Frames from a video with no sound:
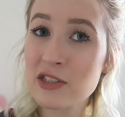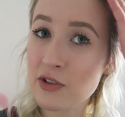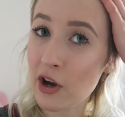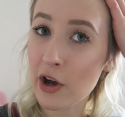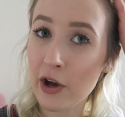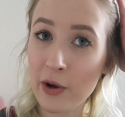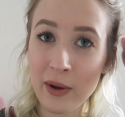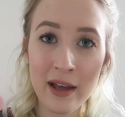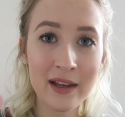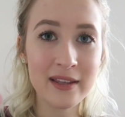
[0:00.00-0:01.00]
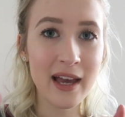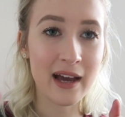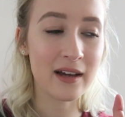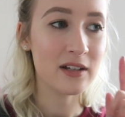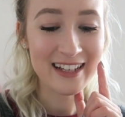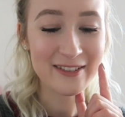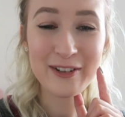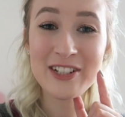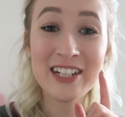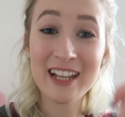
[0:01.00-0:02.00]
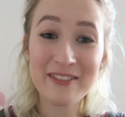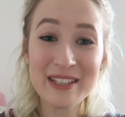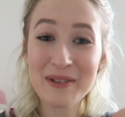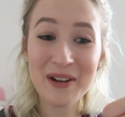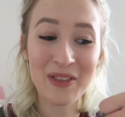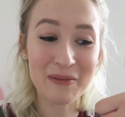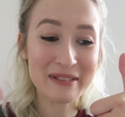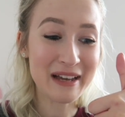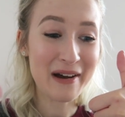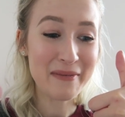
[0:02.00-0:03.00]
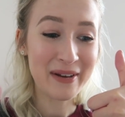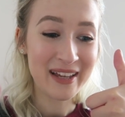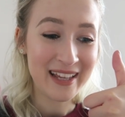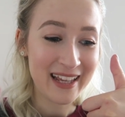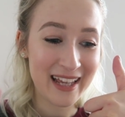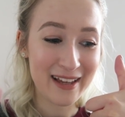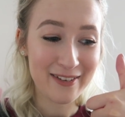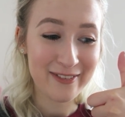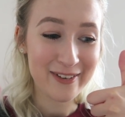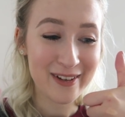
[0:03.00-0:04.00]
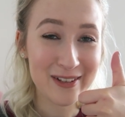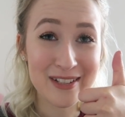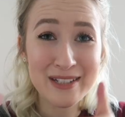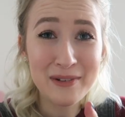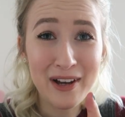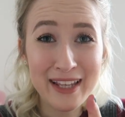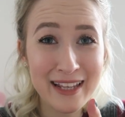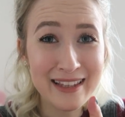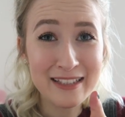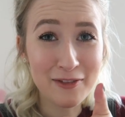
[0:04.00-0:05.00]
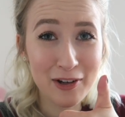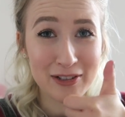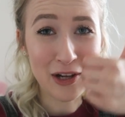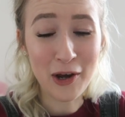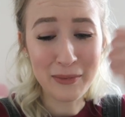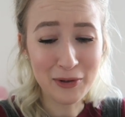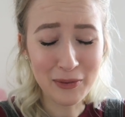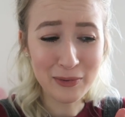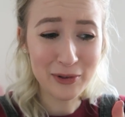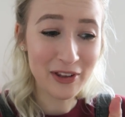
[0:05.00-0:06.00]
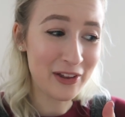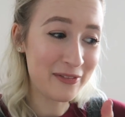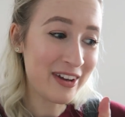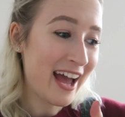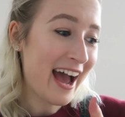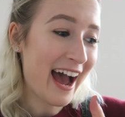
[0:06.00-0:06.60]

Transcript: So yeah, thanks for watching. Give this one a thumbs up if you're still liking these vlogs. I hope you're not bored of them.